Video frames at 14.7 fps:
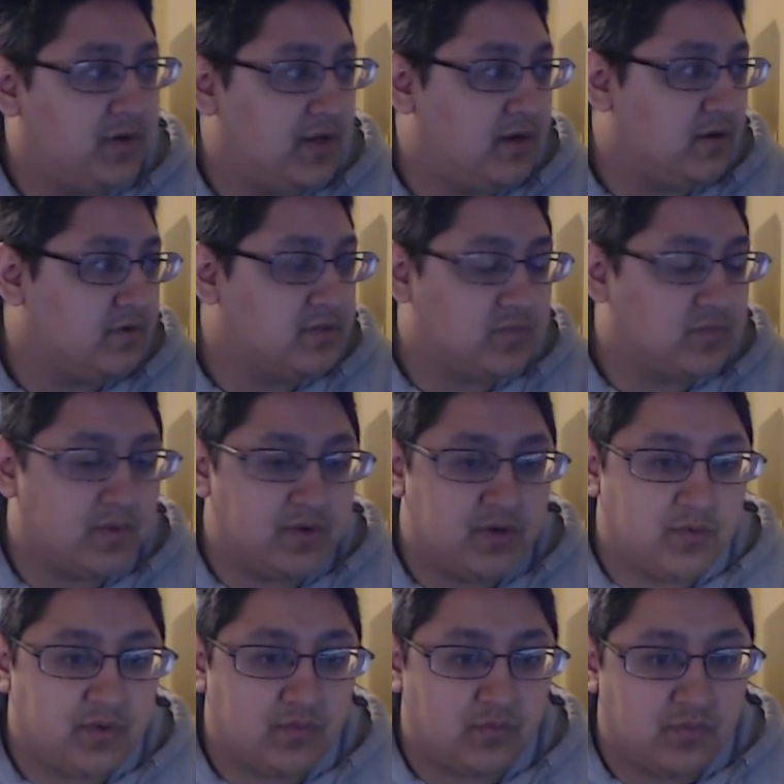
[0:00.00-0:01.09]
here is when you're
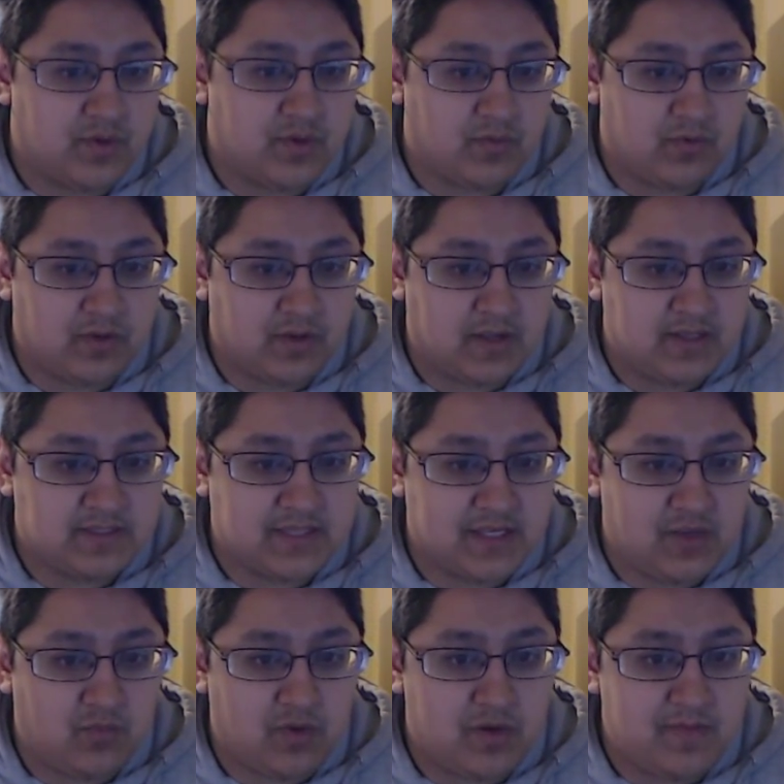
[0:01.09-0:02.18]
doing rerolling is that
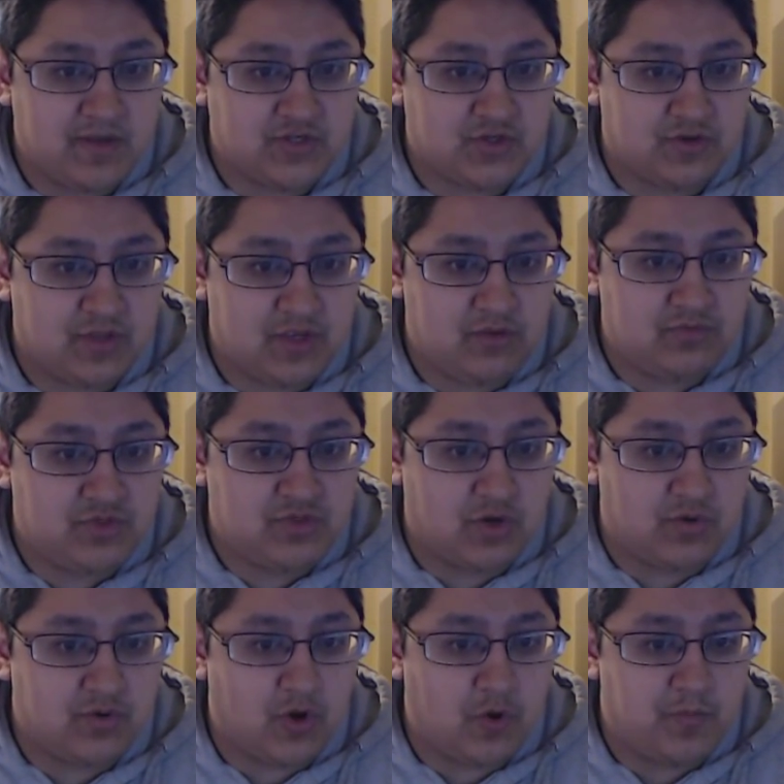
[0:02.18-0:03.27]
you wanna make sure that you
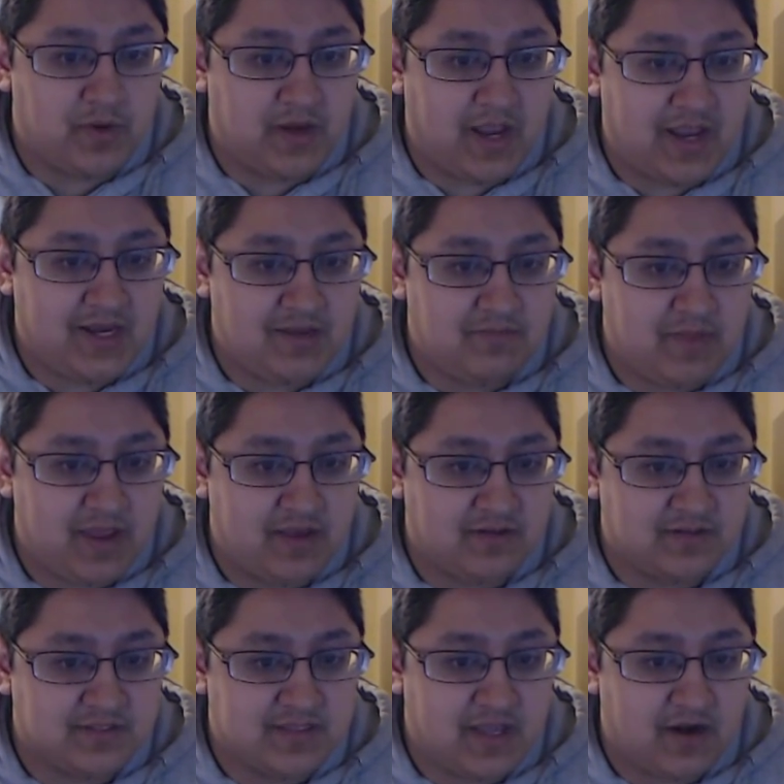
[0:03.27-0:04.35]
don't open any
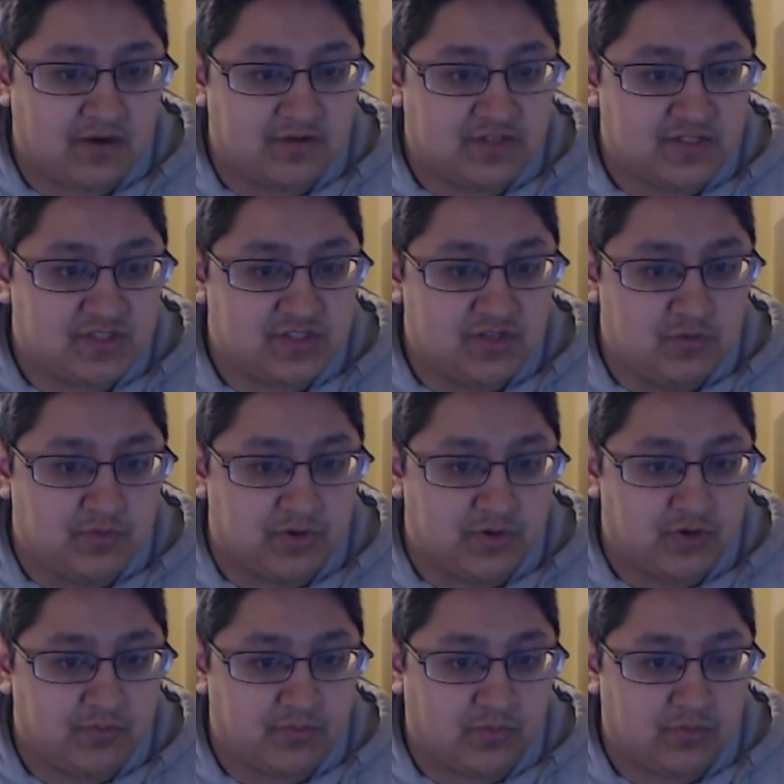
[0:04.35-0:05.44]
mails that are super
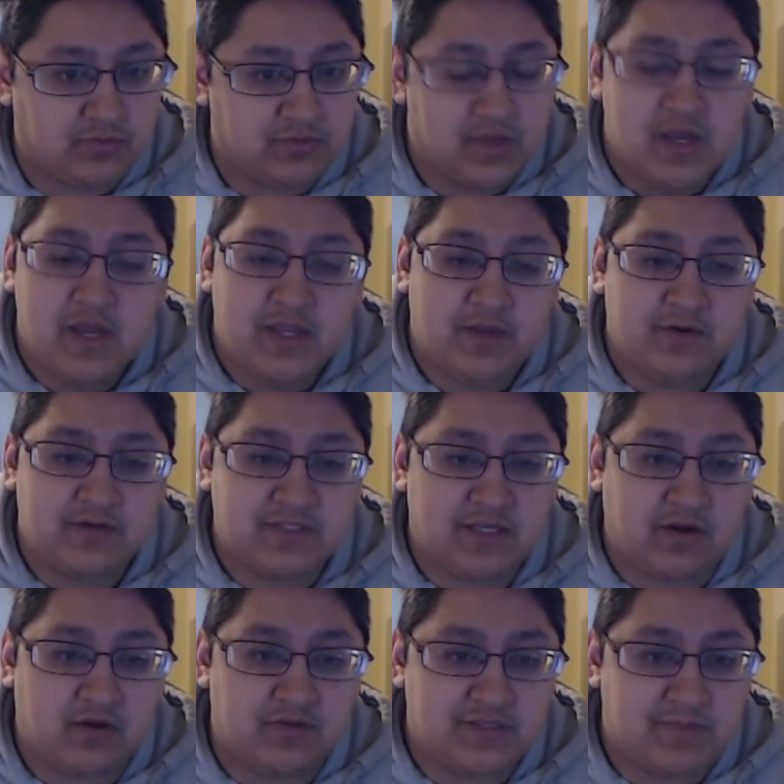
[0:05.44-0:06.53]
duper old. You notice that
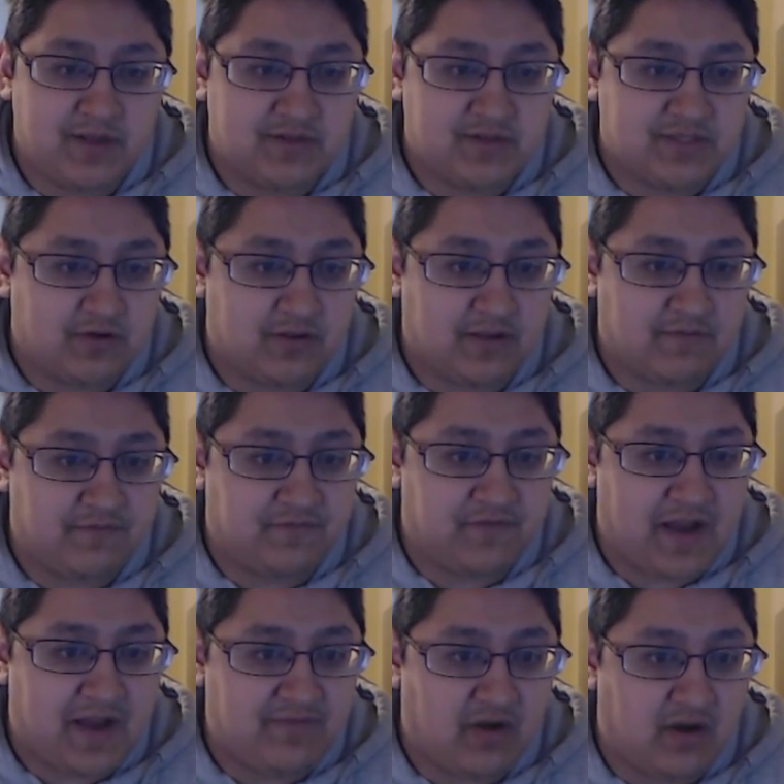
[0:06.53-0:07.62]
all these mails here are like
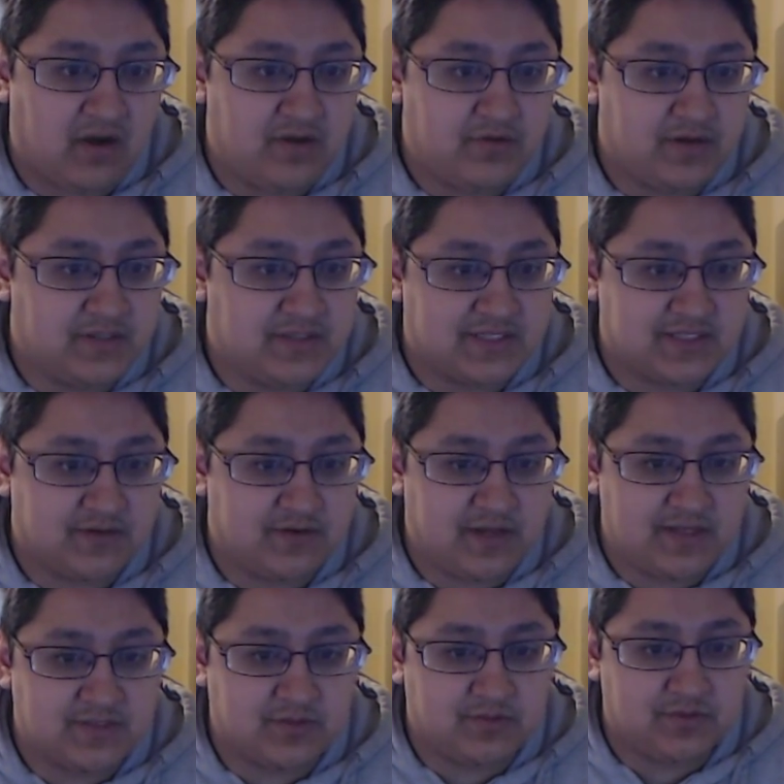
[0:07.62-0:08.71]
five hundred, six hundred
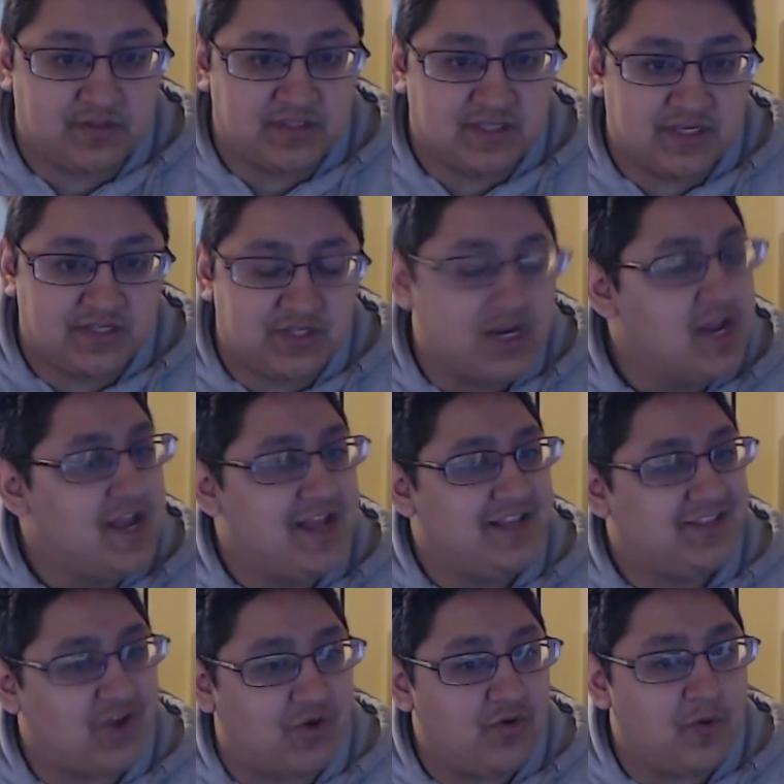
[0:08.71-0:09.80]
days old and such.
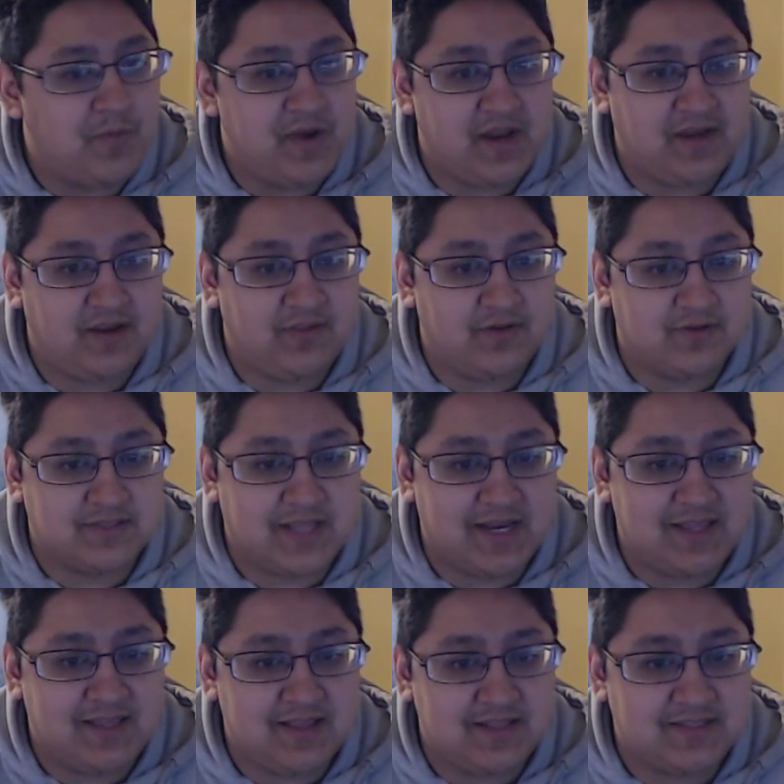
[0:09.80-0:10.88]
don't open any of those.
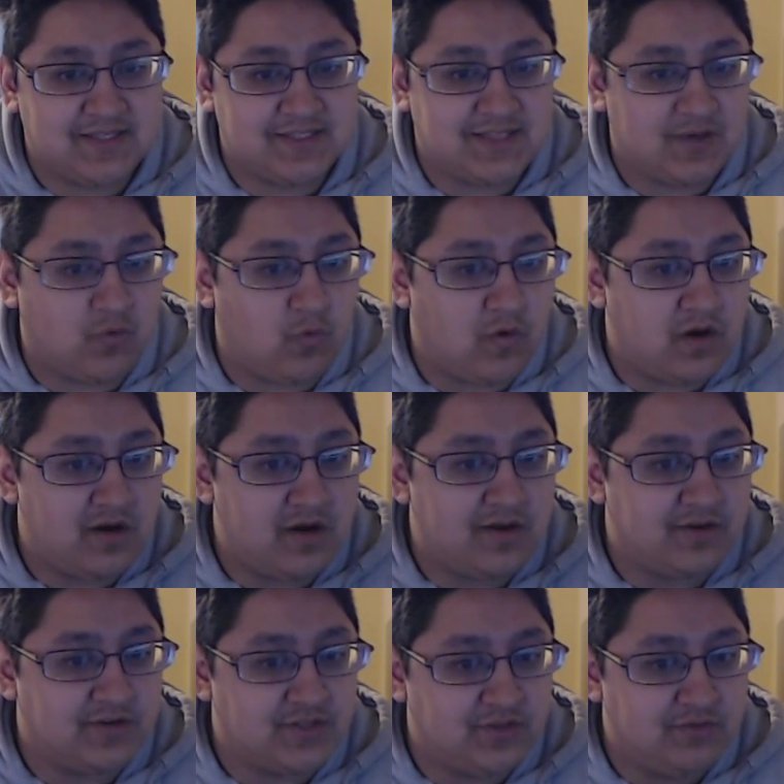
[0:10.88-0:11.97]
Anything that says like one
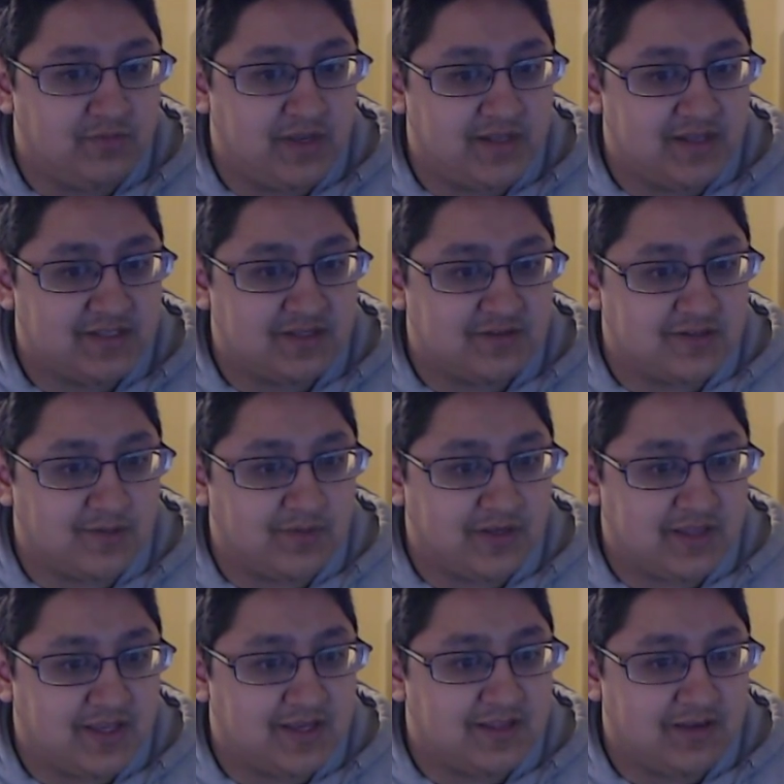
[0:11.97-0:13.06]
or two minutes or something like
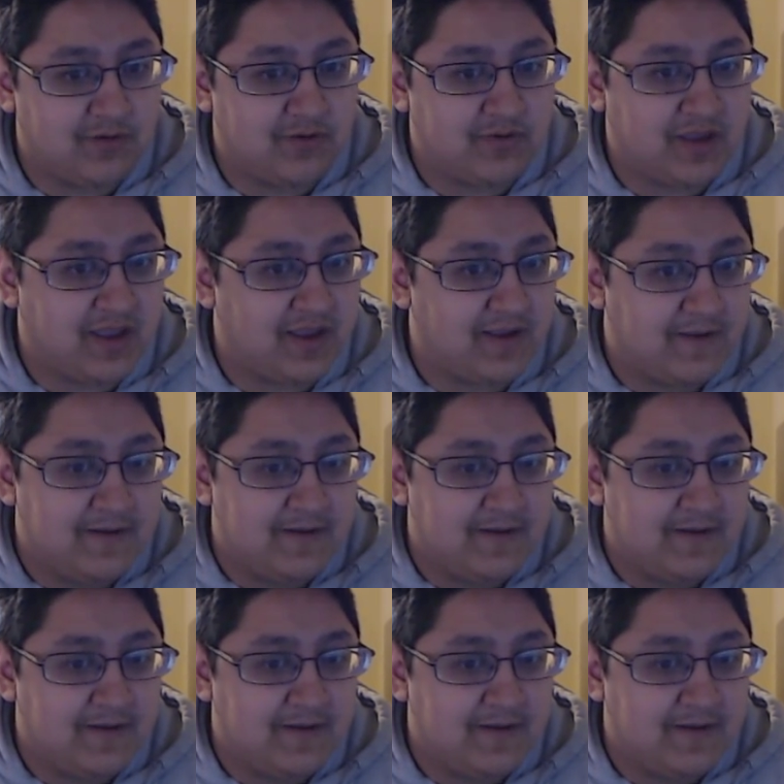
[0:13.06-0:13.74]
that, then you're okay.